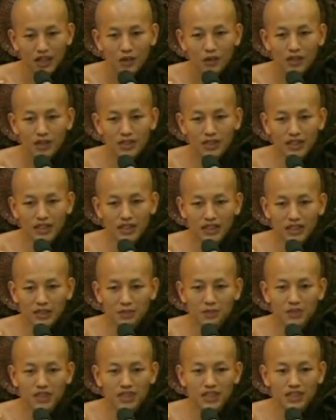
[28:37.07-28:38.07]
One day the
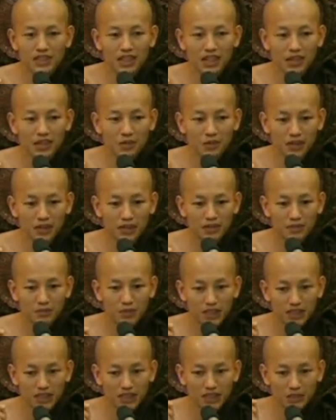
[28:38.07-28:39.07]

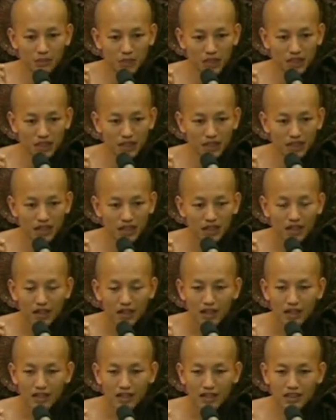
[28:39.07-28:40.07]
villager person,
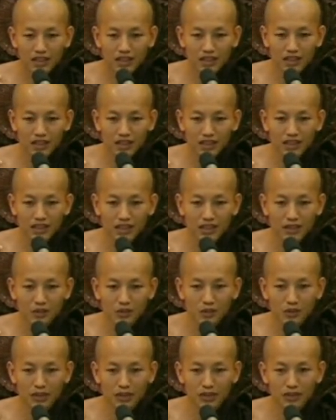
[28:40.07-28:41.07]
he
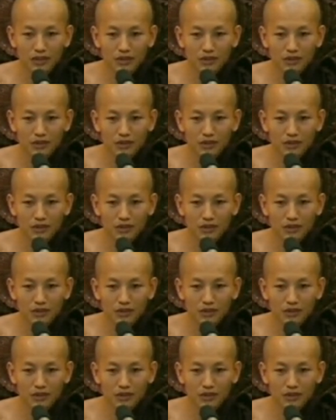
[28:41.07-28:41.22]
want